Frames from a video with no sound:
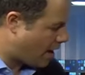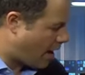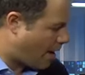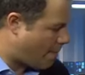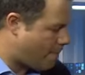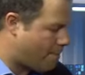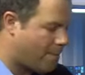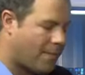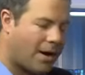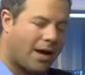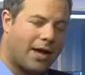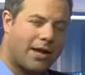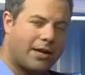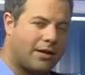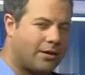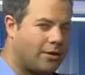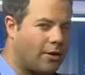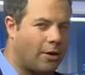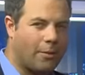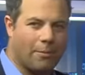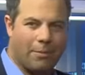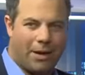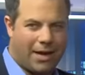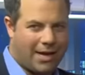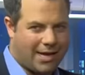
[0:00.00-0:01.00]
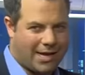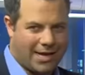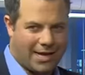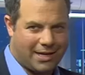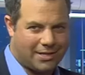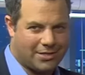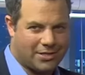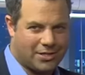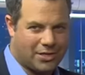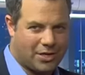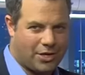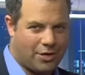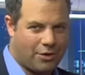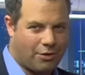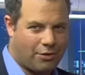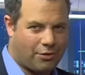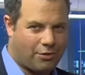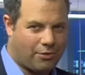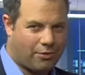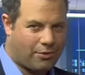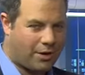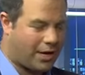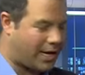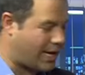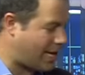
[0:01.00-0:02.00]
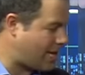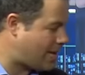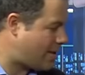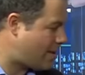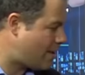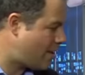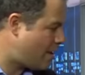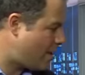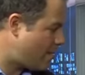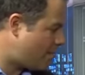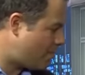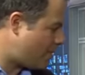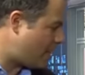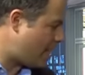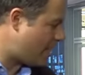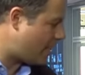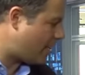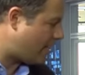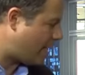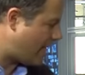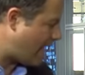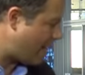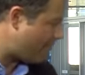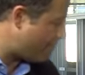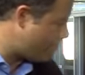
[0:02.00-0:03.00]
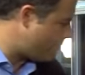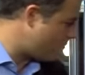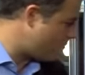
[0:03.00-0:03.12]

I might not make it into Q3, but then I'll have